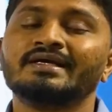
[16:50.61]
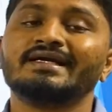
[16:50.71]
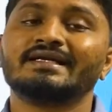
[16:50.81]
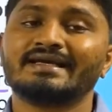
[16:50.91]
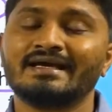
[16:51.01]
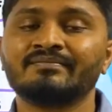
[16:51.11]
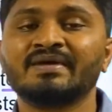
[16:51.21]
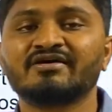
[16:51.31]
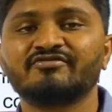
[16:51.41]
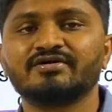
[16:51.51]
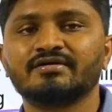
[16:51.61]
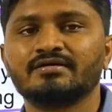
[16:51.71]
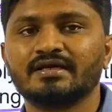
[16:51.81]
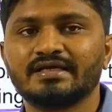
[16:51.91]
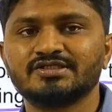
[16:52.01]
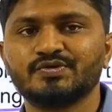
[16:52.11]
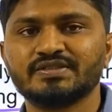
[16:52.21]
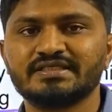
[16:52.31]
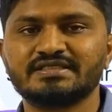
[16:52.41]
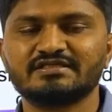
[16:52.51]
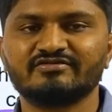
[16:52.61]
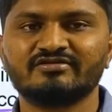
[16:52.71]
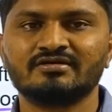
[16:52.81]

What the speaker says: it can backfire against USA itself